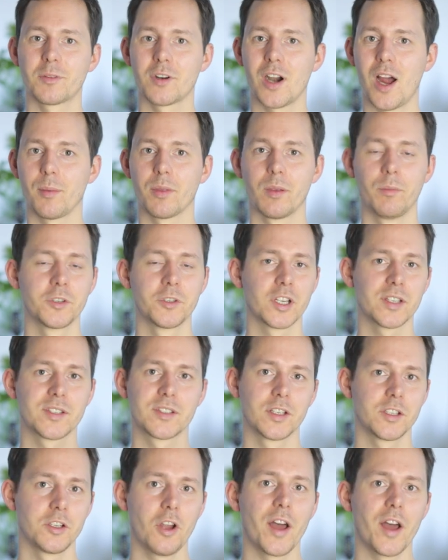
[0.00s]
problem just
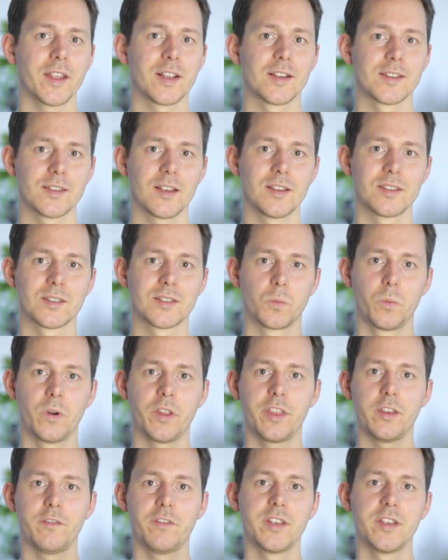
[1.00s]
did not exist
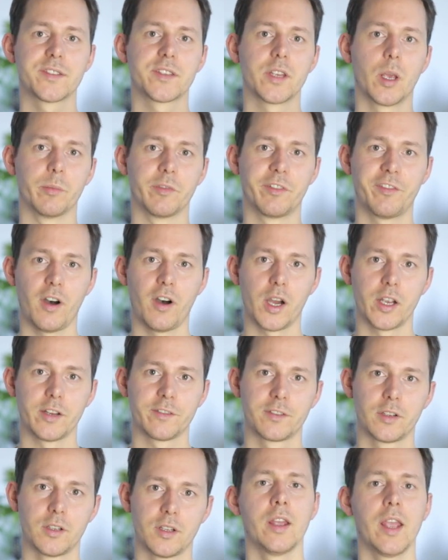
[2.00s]
with the
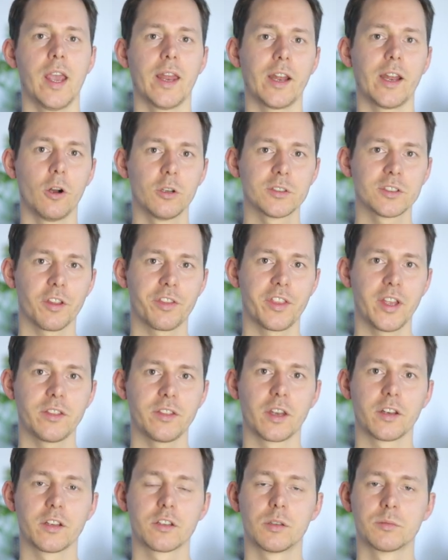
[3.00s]
VCM5. And I also think
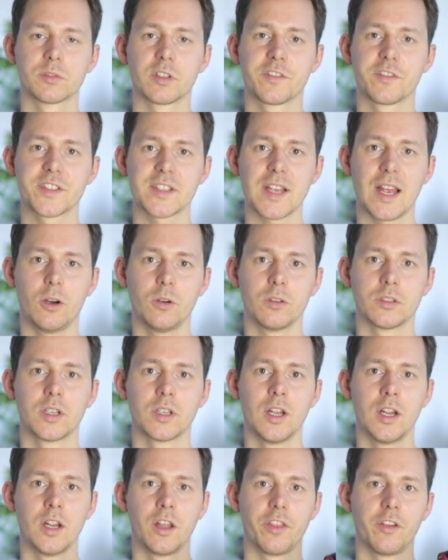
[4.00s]
that in terms of sound,
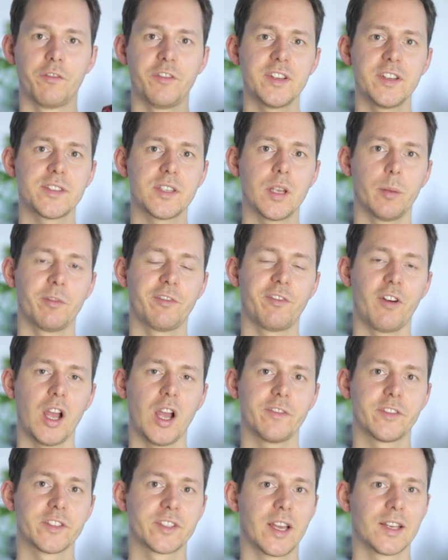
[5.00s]
the
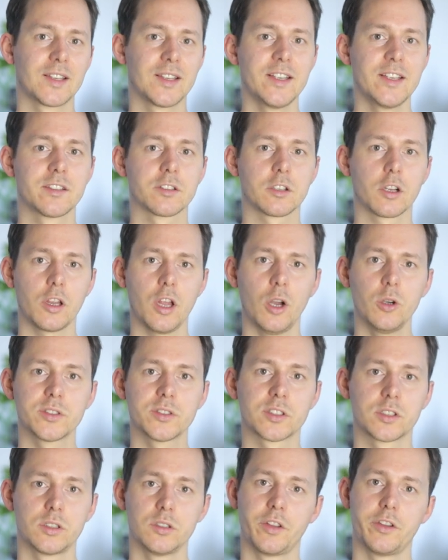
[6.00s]
VCM5 is at least
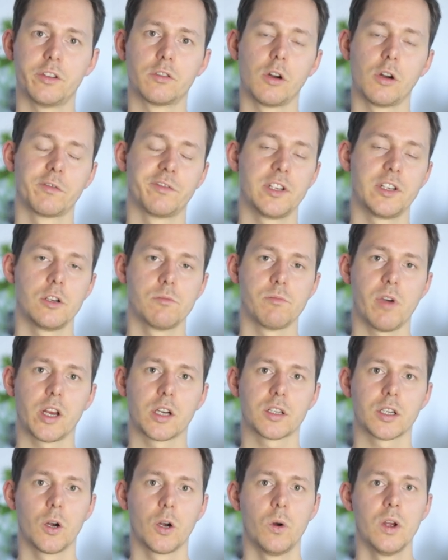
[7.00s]
close to the Rode
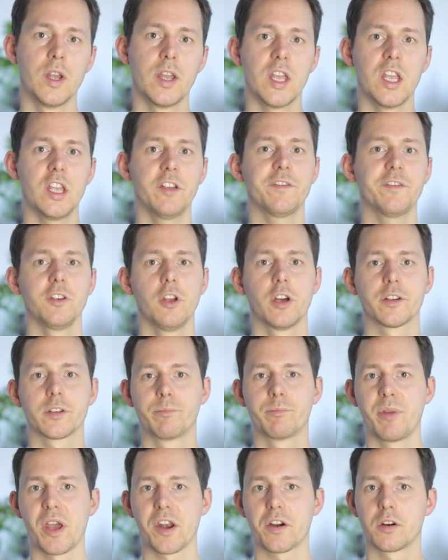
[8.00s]
VideoMicro, if
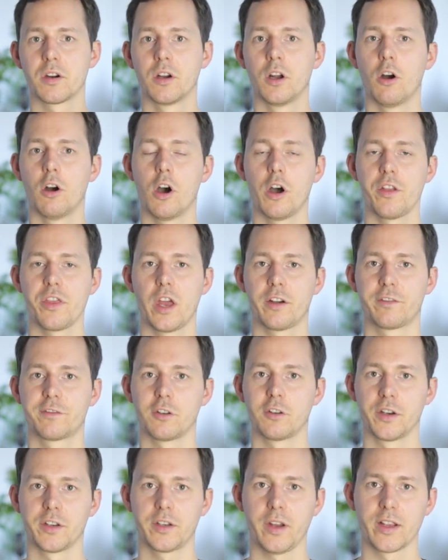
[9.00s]
not better on that
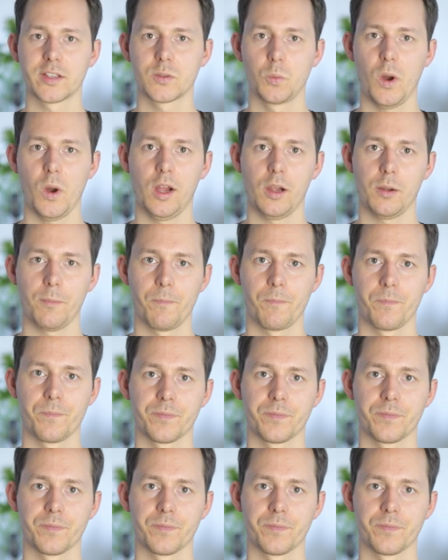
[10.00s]
front as well.